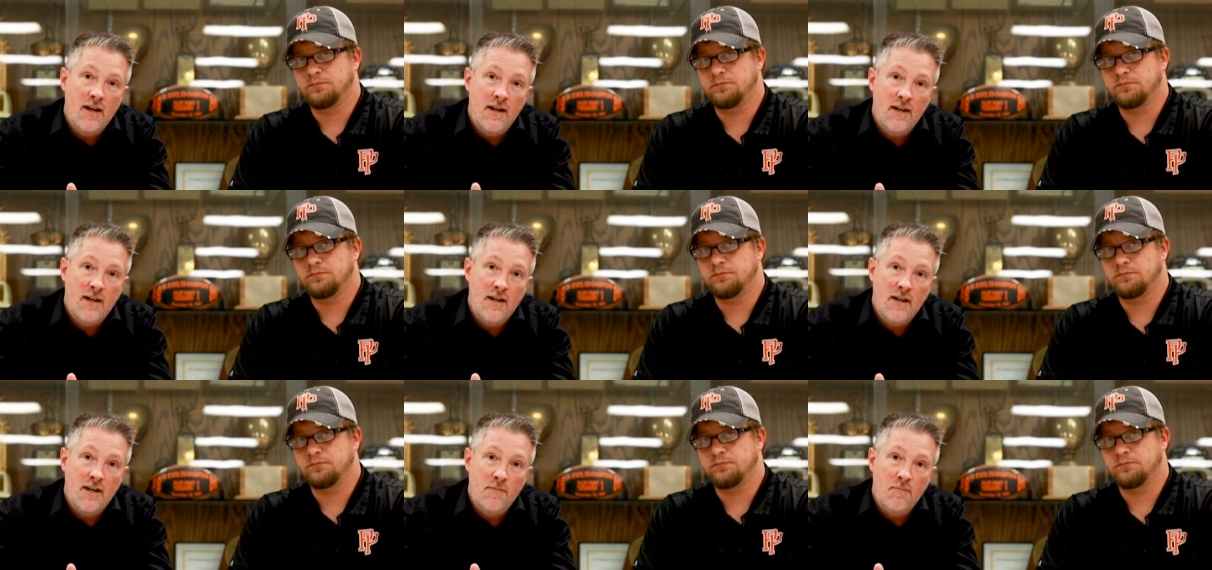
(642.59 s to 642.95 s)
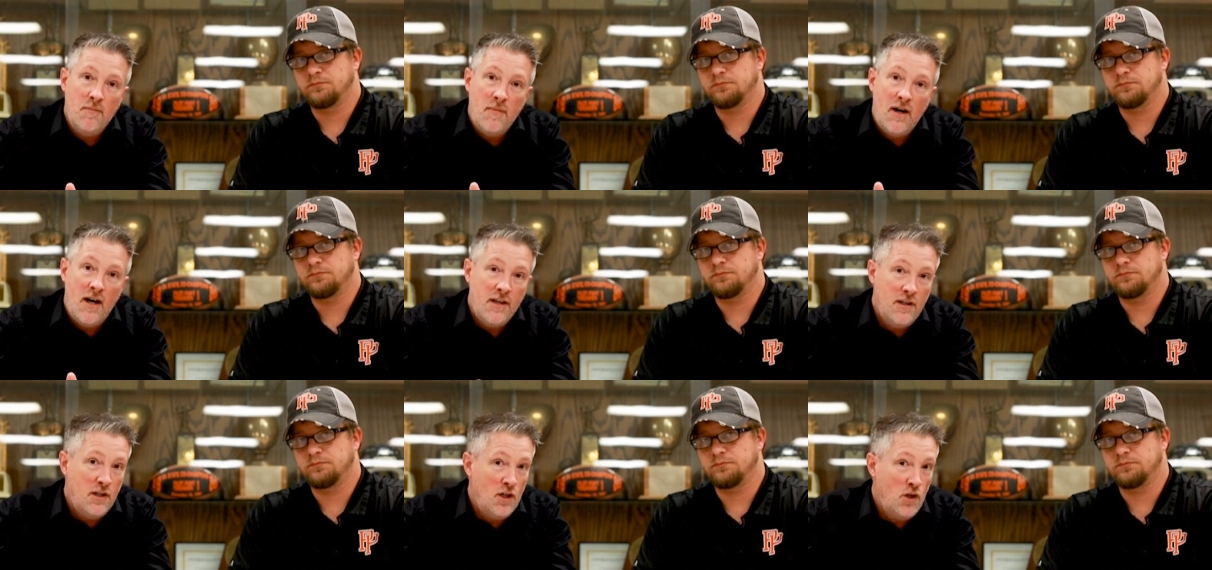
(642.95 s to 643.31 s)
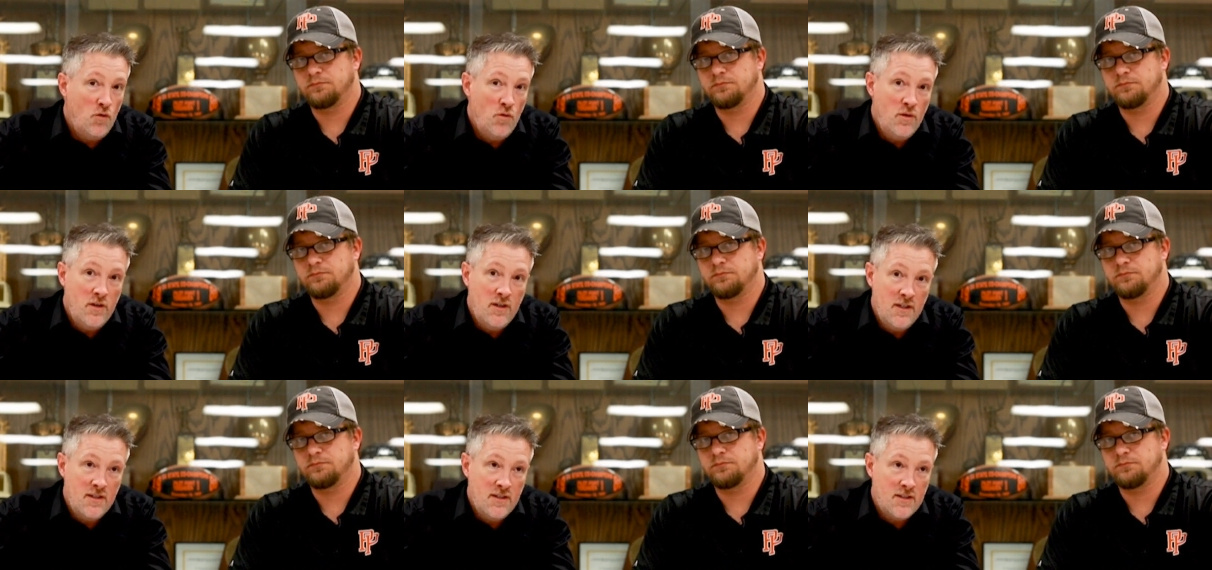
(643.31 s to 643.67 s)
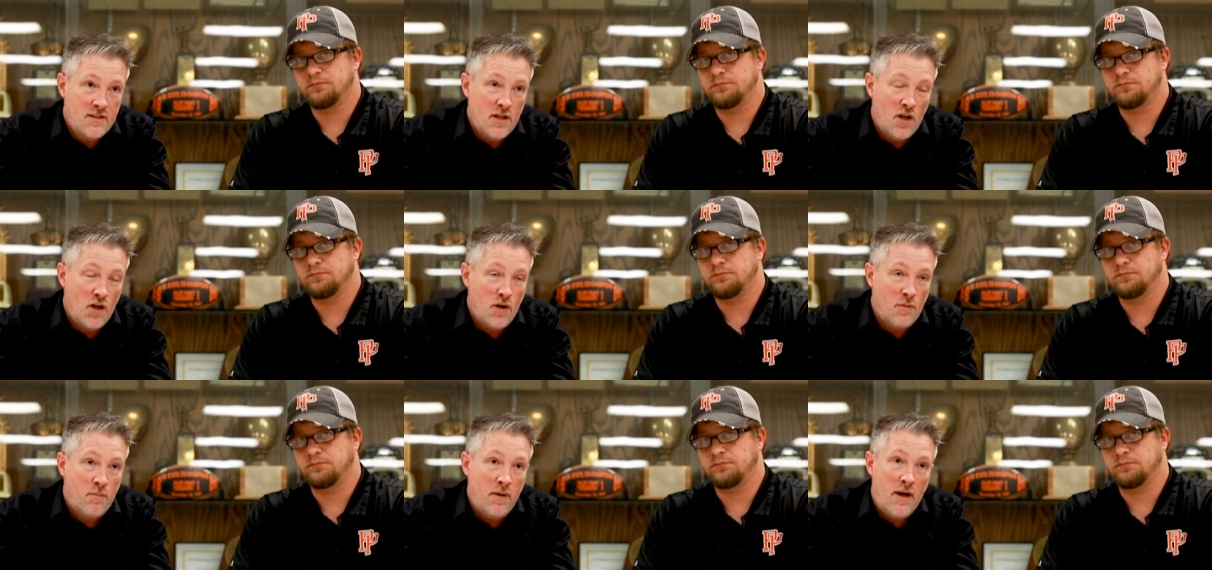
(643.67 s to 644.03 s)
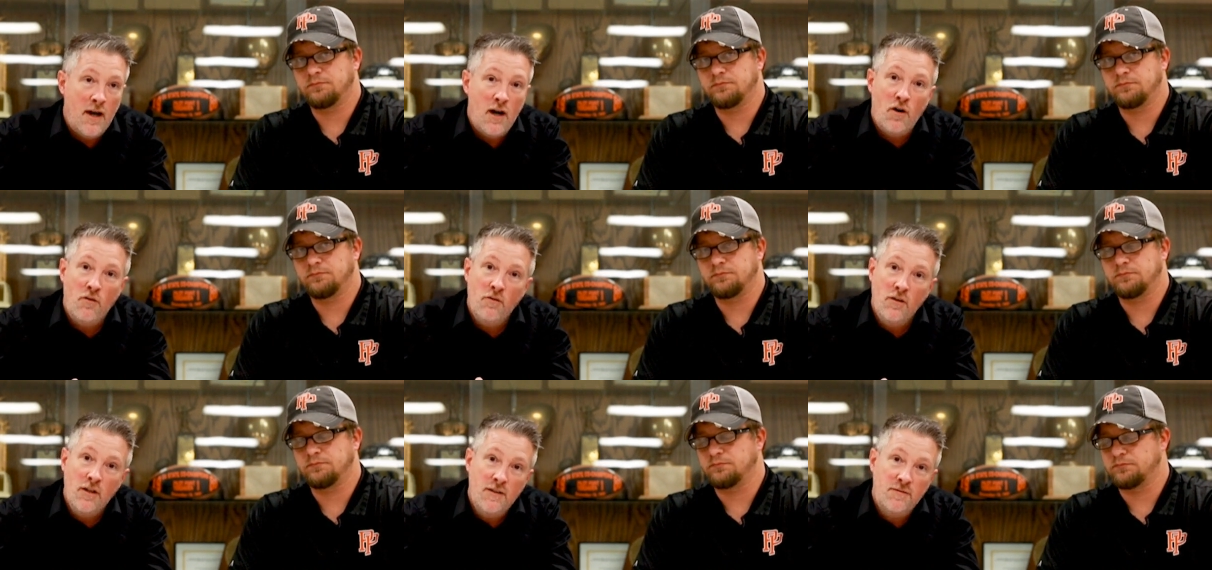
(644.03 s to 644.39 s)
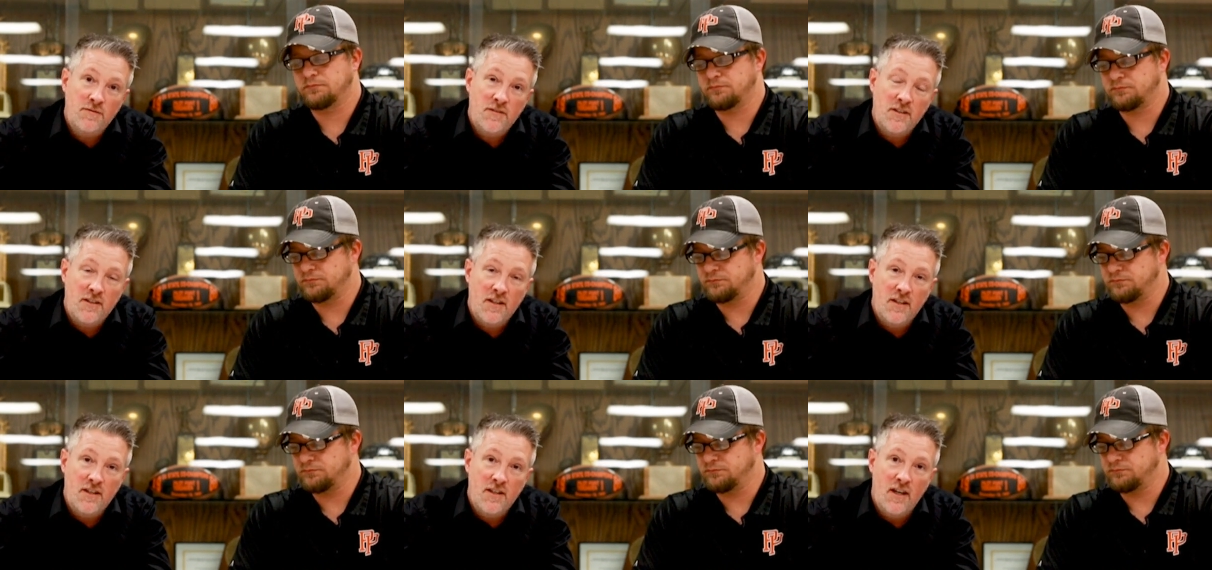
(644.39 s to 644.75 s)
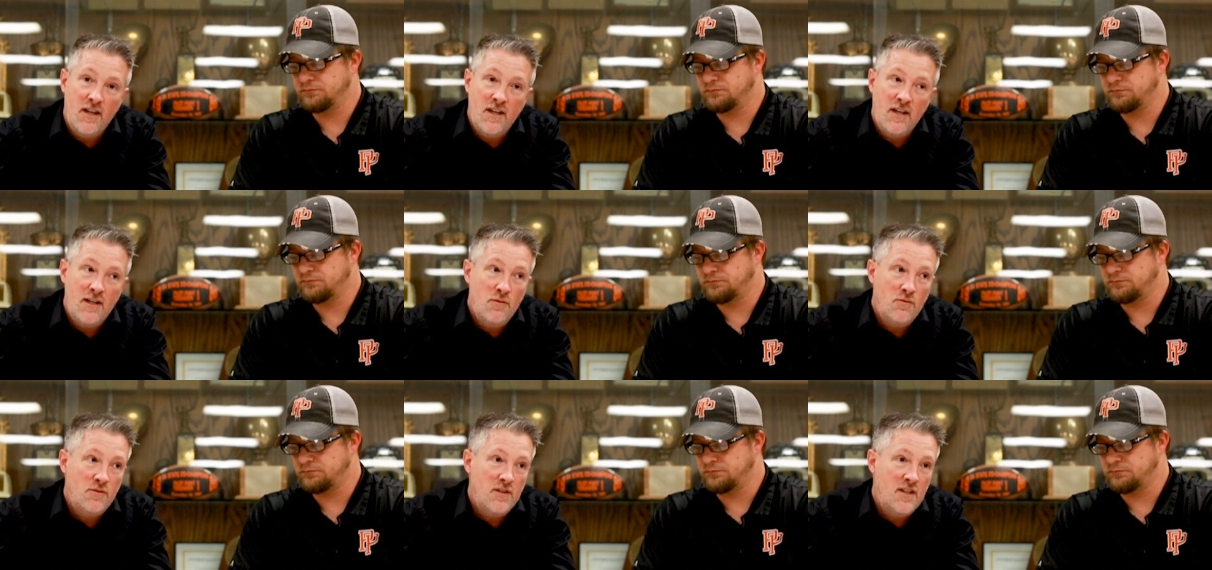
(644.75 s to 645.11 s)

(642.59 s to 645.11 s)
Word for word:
Speaker 1: Um, I know we didn't talk powerlifting today.